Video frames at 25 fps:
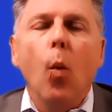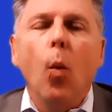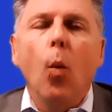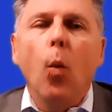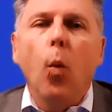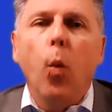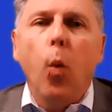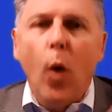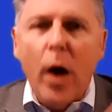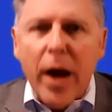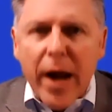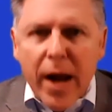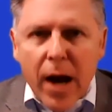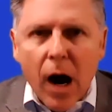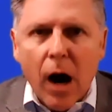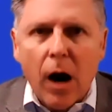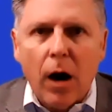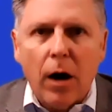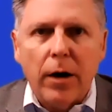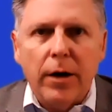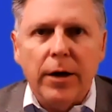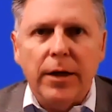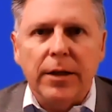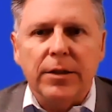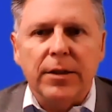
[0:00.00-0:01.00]
we
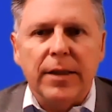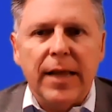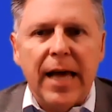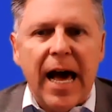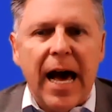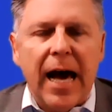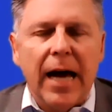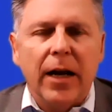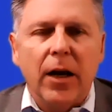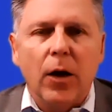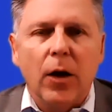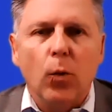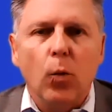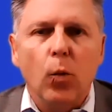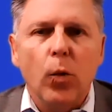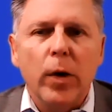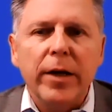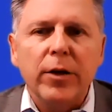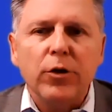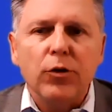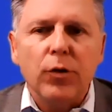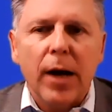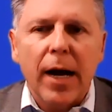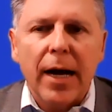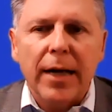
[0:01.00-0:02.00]
harness that and we
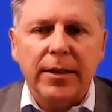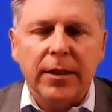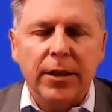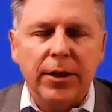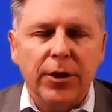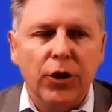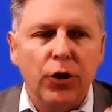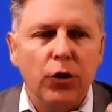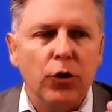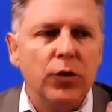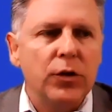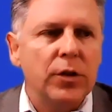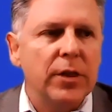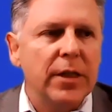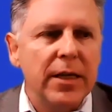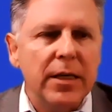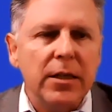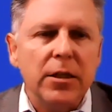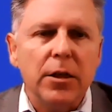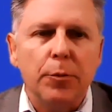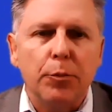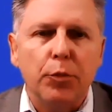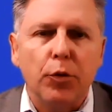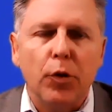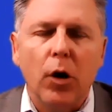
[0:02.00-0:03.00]
try to use this
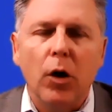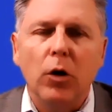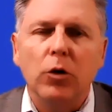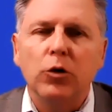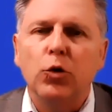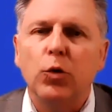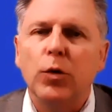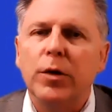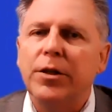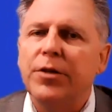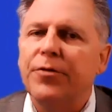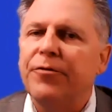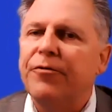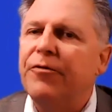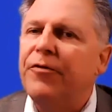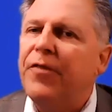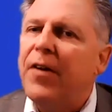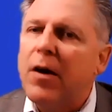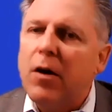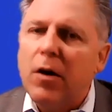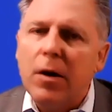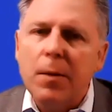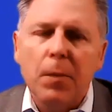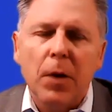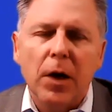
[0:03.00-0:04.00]
approach, which
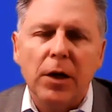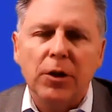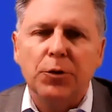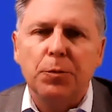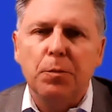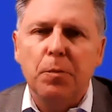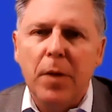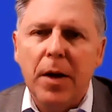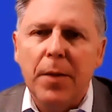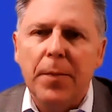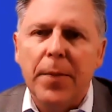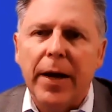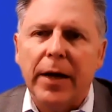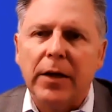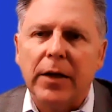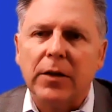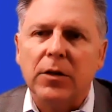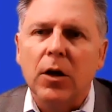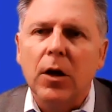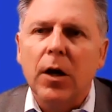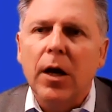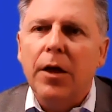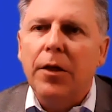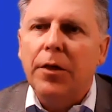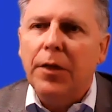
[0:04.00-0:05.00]
very much mimics
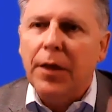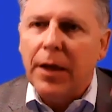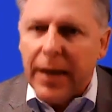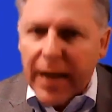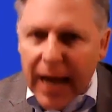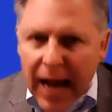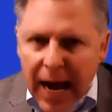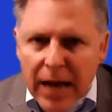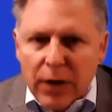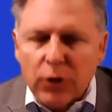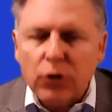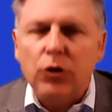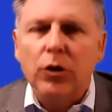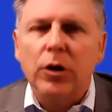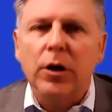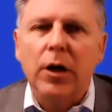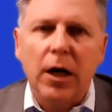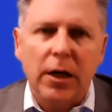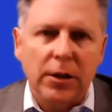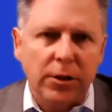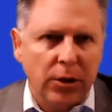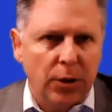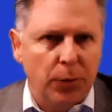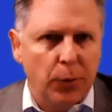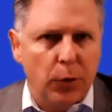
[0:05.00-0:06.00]
the natural
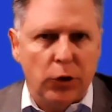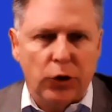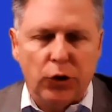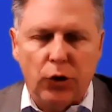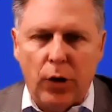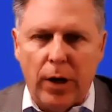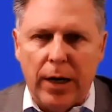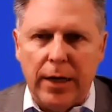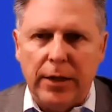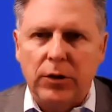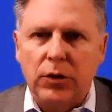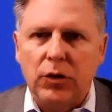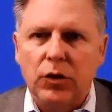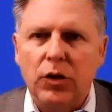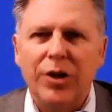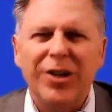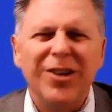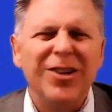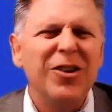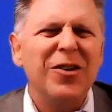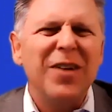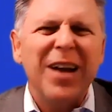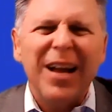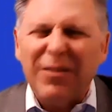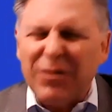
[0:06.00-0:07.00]
customer choice. So you
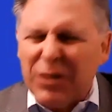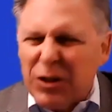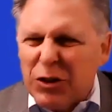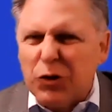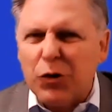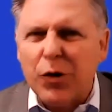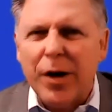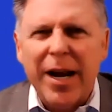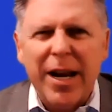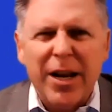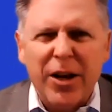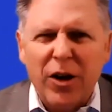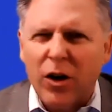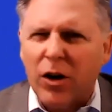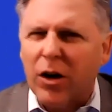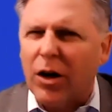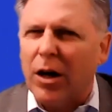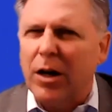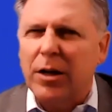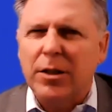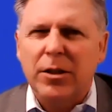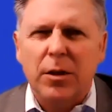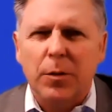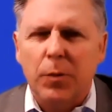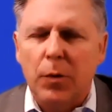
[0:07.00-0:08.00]
don't have to train your
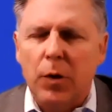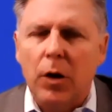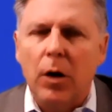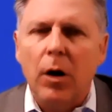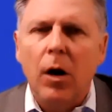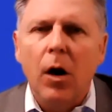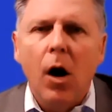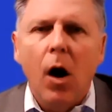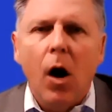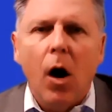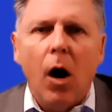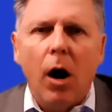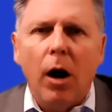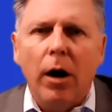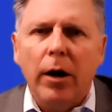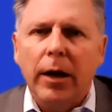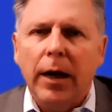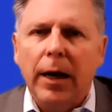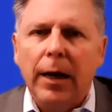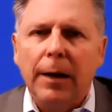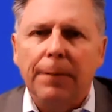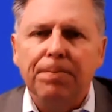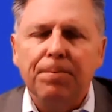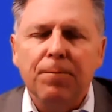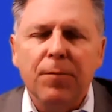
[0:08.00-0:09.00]
customer on
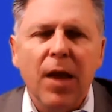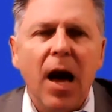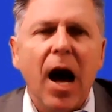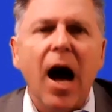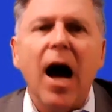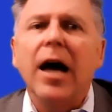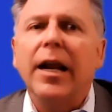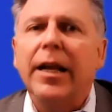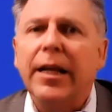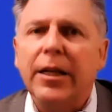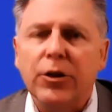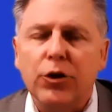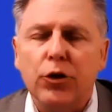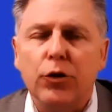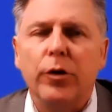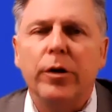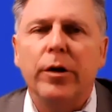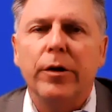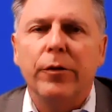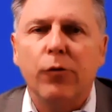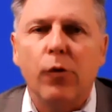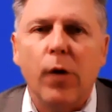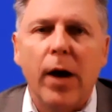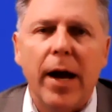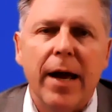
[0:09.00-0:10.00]
a non-intuitive
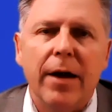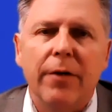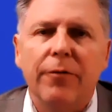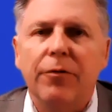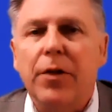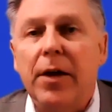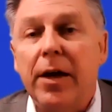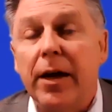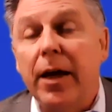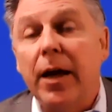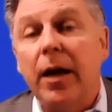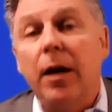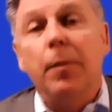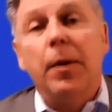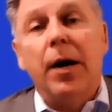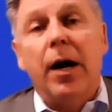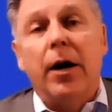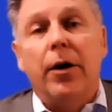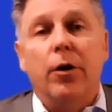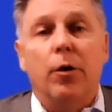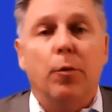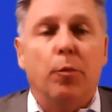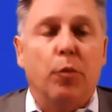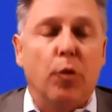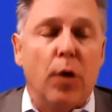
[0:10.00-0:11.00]
way of thinking about
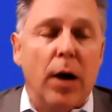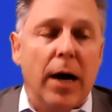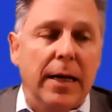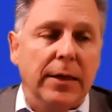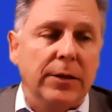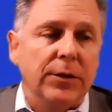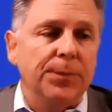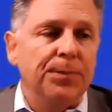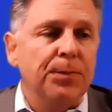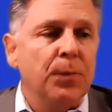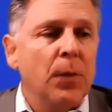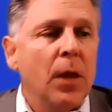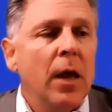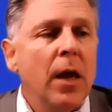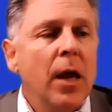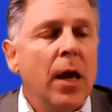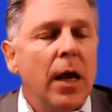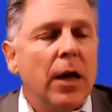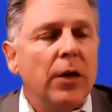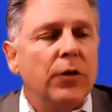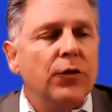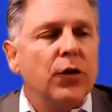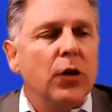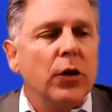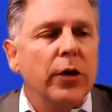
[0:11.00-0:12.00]
your price. And
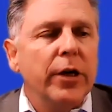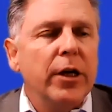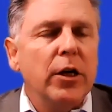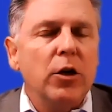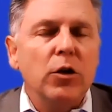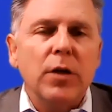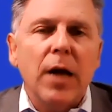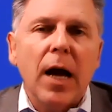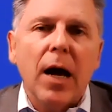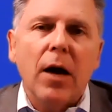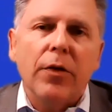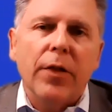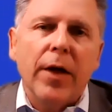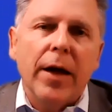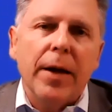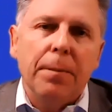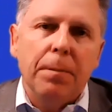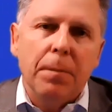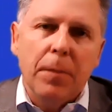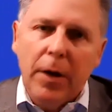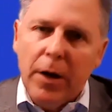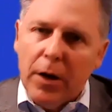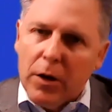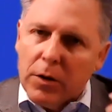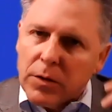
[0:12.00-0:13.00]
so here's
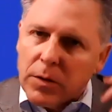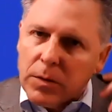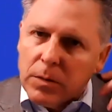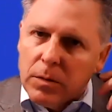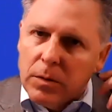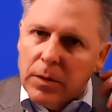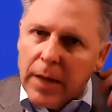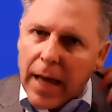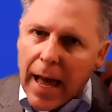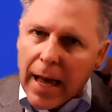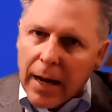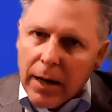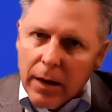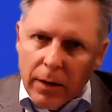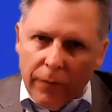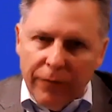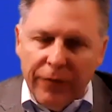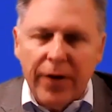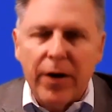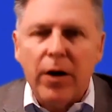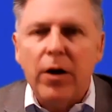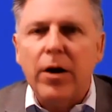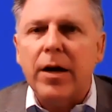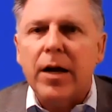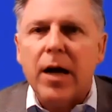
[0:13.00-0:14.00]
that
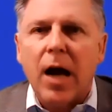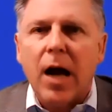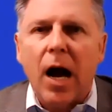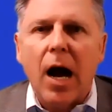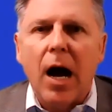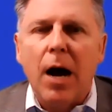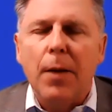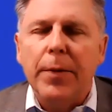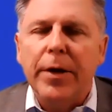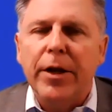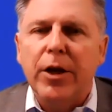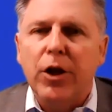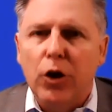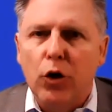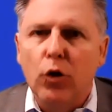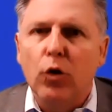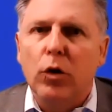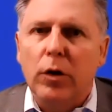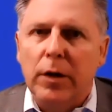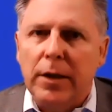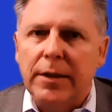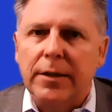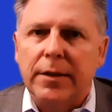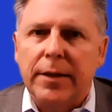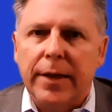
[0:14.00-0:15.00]
very common
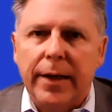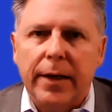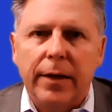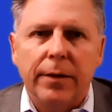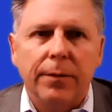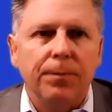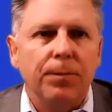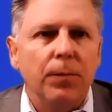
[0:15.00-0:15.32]
heuristic